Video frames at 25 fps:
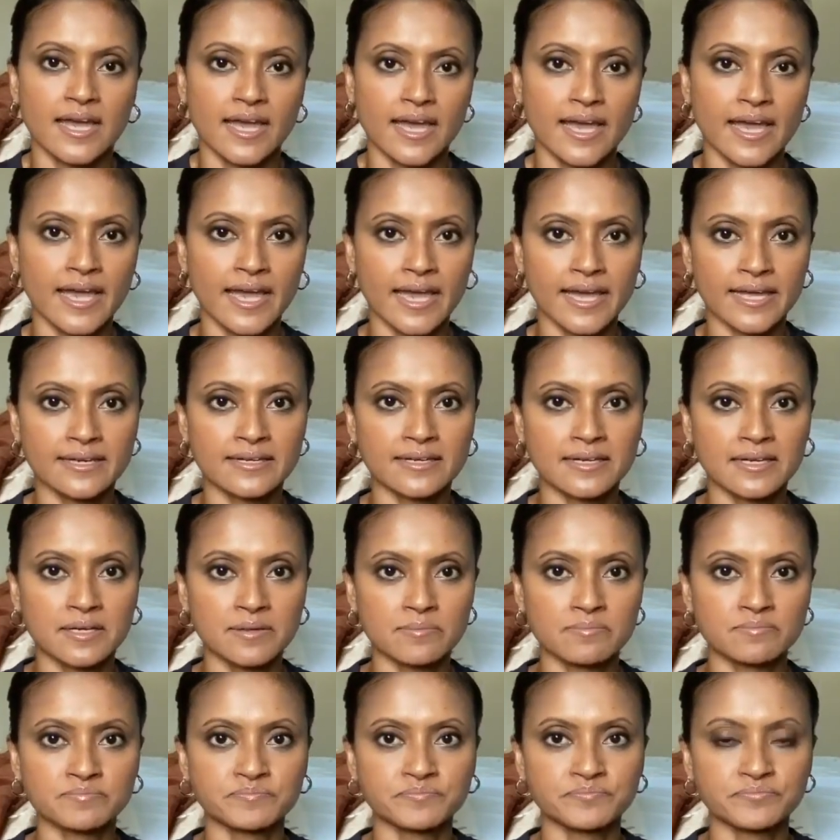And
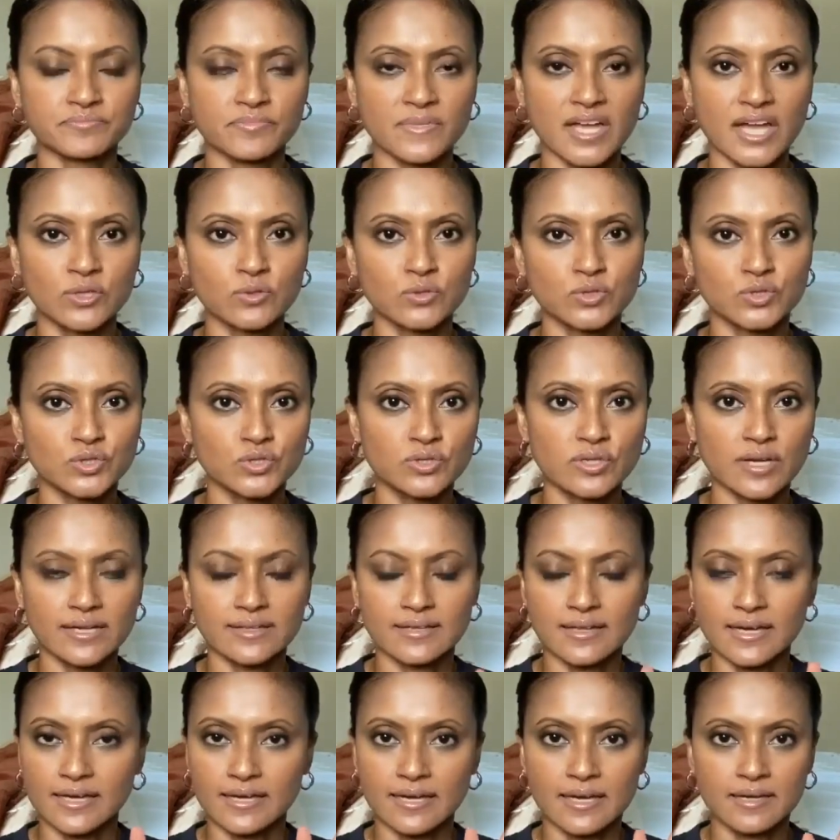
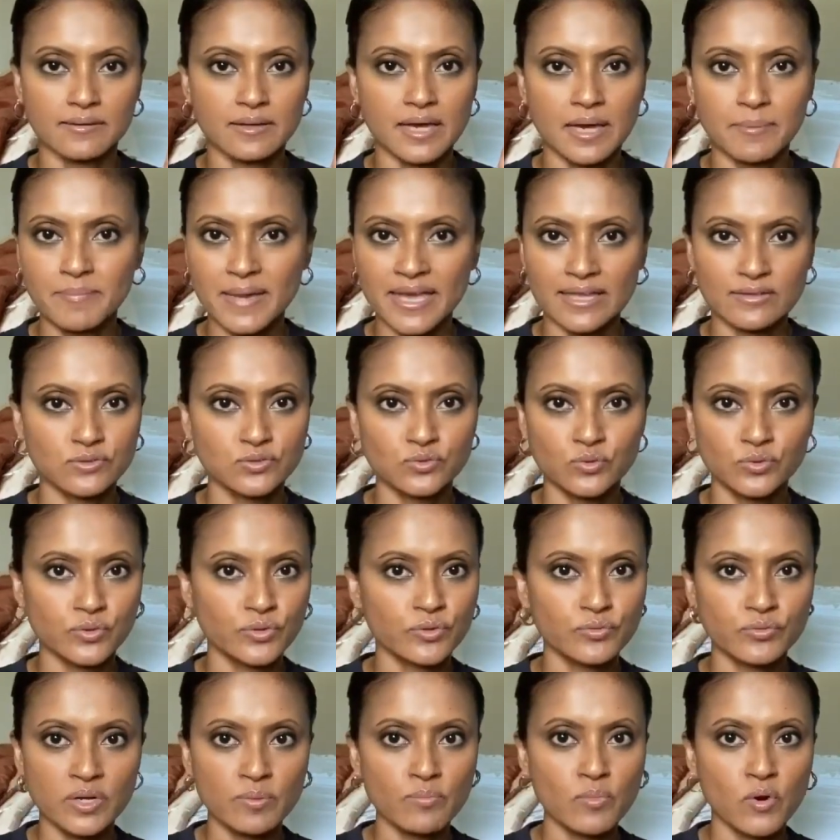I made 2 to
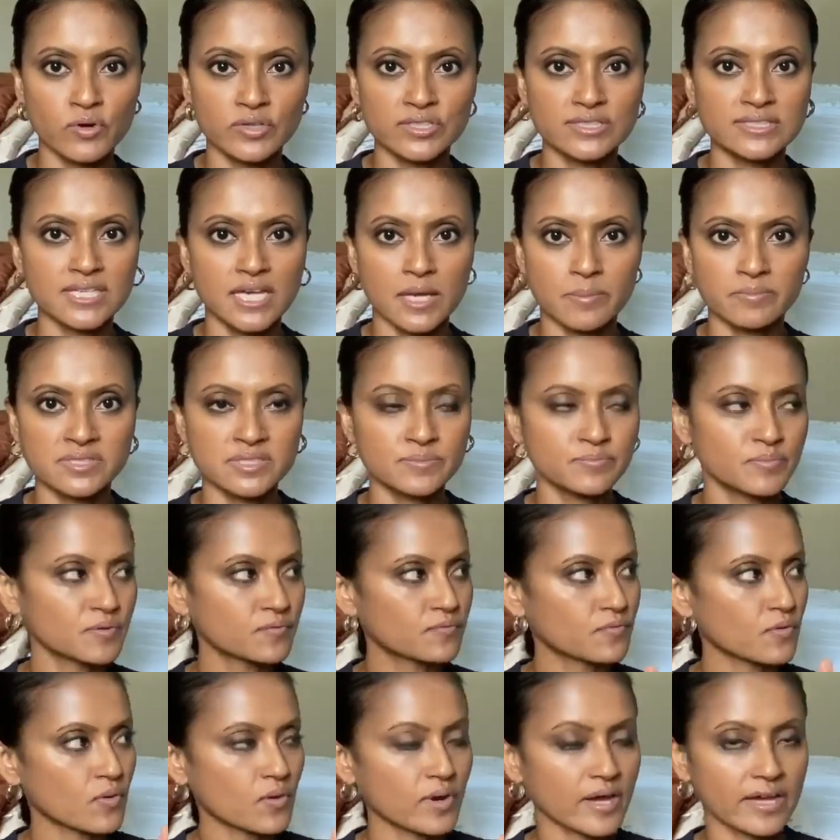3 more attempts
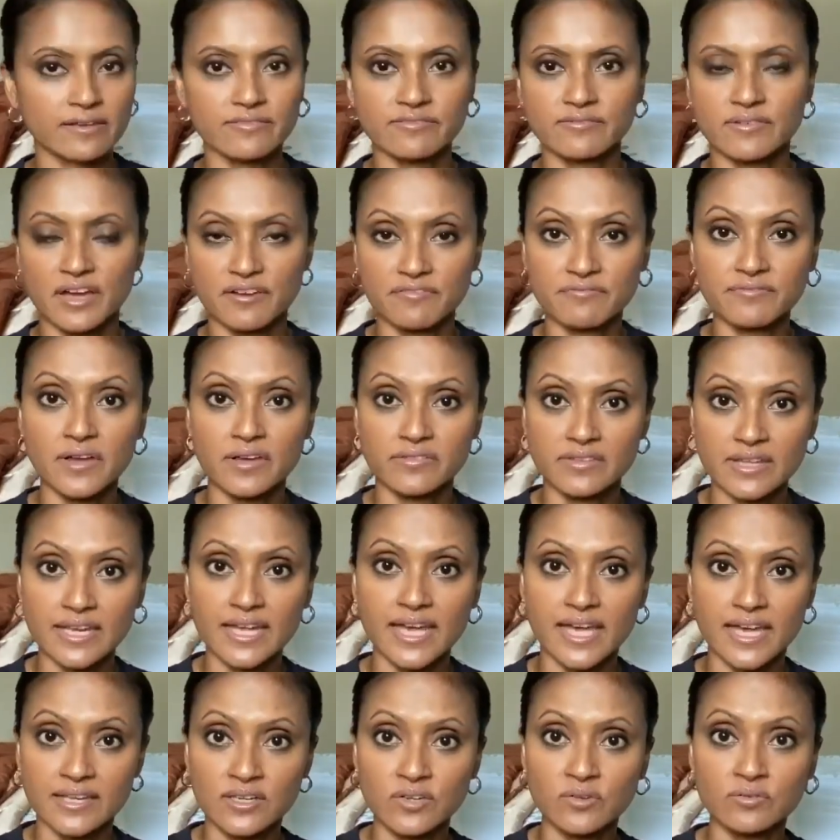before I felt that,
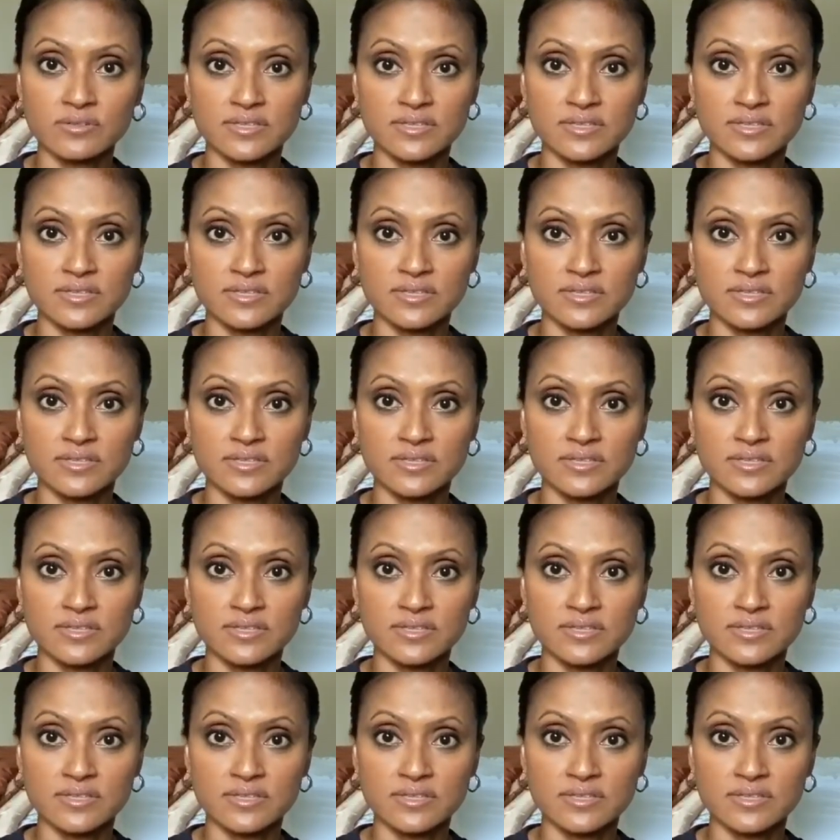hey,